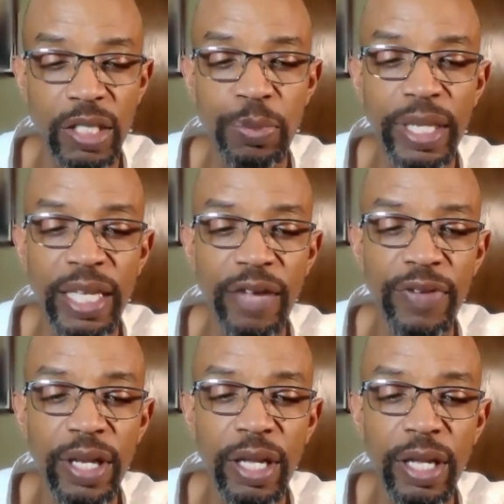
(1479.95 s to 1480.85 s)
But
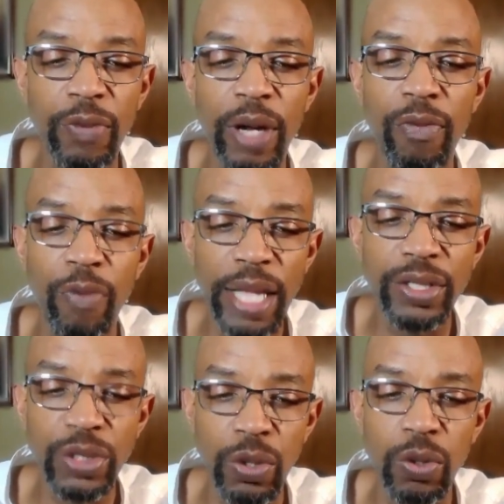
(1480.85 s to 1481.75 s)
given what
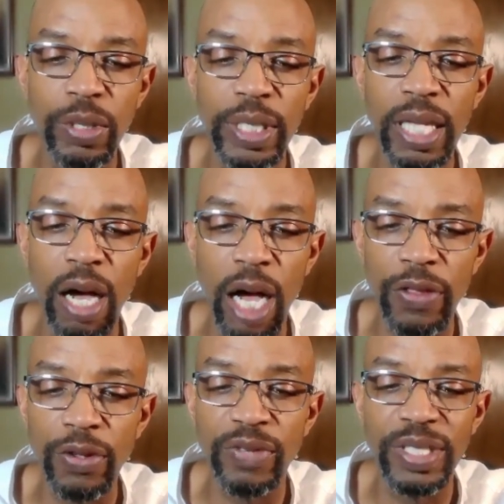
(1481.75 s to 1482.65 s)
race told the
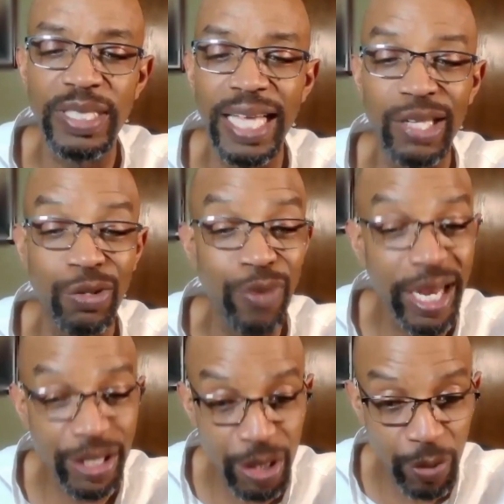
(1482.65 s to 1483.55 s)
authors of the
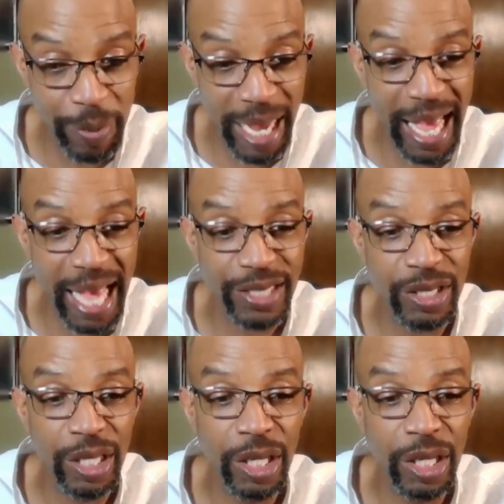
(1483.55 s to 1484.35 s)
Declaration, we might ask,